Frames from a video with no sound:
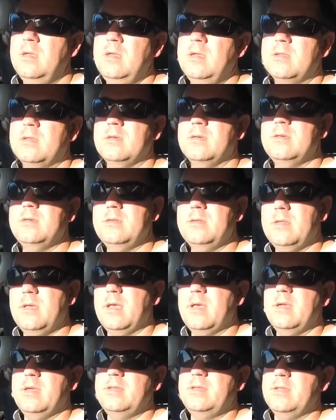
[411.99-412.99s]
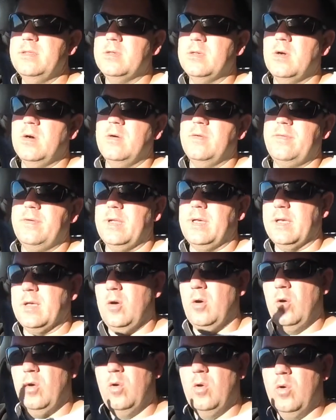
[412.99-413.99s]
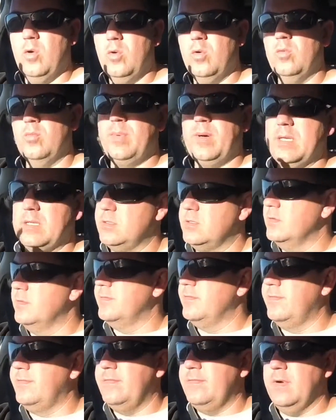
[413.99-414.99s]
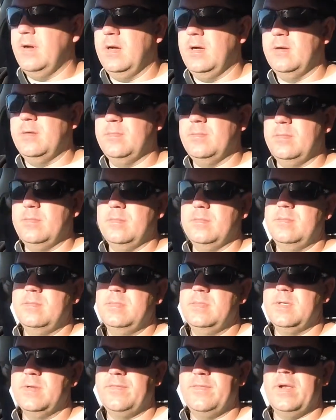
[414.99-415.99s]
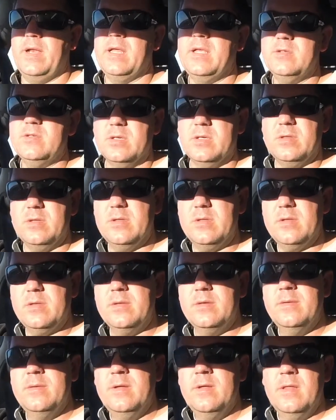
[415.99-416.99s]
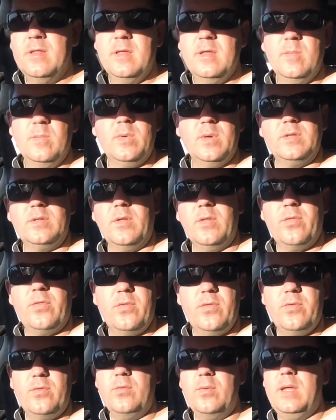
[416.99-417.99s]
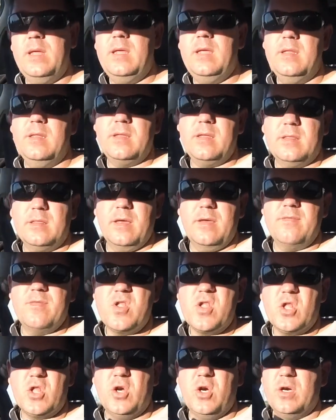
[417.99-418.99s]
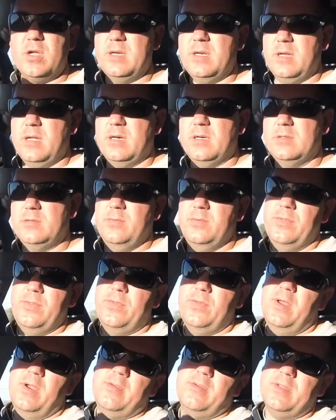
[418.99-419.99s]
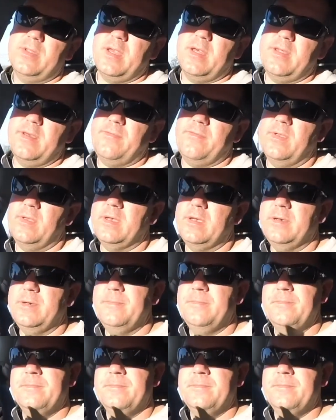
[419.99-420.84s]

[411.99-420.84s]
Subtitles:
So they're going to do the Golf in like a whole bunch of different engines, but the three that they've started out with here in South Africa